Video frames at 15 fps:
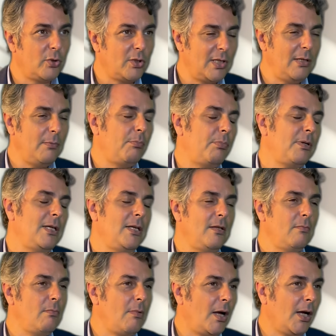keep
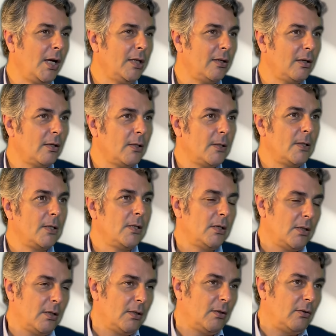in mind,
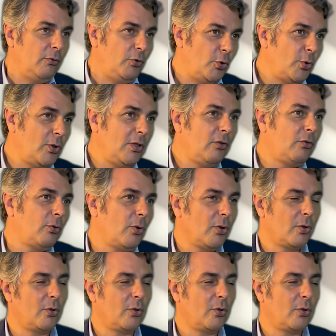you need to